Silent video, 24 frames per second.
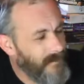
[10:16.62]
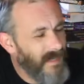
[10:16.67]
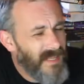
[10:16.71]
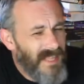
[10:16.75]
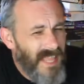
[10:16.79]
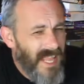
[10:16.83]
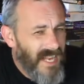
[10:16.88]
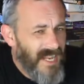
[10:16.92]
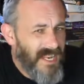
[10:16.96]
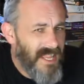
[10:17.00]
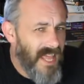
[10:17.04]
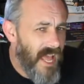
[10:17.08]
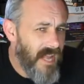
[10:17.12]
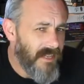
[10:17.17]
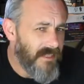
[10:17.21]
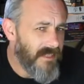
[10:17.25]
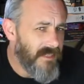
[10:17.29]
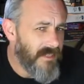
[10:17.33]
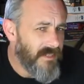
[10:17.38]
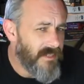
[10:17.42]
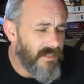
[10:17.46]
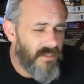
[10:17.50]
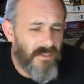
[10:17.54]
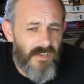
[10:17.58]
Then that
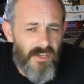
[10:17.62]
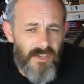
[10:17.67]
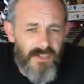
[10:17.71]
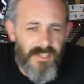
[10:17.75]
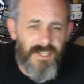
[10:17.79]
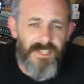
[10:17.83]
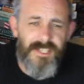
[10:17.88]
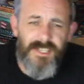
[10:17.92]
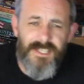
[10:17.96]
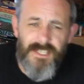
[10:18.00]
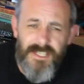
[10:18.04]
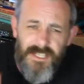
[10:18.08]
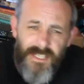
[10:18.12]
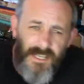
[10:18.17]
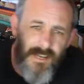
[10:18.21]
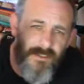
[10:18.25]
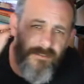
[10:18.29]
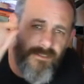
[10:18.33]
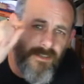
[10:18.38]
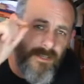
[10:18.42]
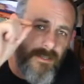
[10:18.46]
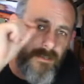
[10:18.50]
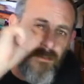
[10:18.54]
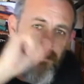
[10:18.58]
is just a
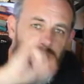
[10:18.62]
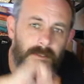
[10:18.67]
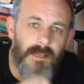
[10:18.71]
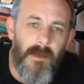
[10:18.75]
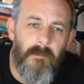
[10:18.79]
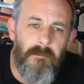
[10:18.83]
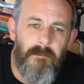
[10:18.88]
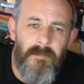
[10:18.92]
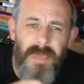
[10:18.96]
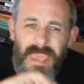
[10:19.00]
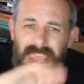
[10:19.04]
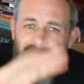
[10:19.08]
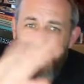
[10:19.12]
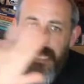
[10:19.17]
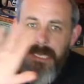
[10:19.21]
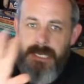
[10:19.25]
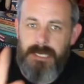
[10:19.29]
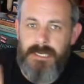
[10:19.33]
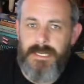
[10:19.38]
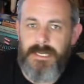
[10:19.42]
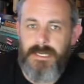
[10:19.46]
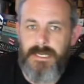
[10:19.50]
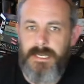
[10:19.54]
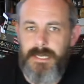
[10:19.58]
sliver, a
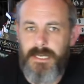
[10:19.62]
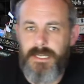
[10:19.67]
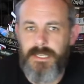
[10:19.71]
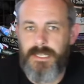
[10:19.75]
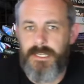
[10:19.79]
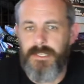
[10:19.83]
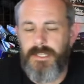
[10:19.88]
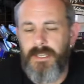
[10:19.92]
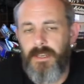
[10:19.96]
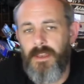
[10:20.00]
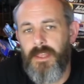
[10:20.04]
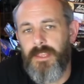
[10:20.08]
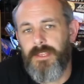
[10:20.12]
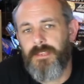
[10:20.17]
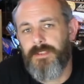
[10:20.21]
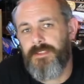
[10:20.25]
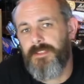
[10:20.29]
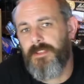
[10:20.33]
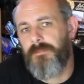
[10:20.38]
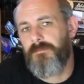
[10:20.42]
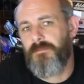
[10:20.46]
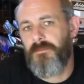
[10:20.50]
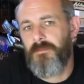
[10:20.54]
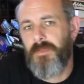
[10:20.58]
peek at the delights
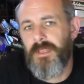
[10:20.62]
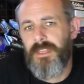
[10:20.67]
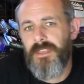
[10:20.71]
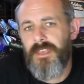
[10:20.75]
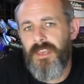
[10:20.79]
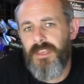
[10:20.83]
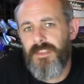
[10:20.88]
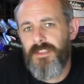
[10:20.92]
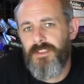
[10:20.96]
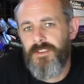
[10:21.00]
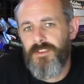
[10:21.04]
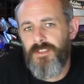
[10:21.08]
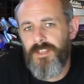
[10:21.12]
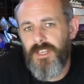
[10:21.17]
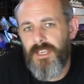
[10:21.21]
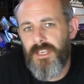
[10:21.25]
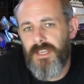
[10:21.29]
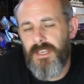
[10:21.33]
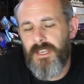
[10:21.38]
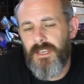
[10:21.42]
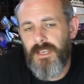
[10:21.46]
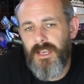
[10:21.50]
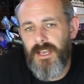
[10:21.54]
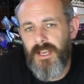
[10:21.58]
that will be there this year.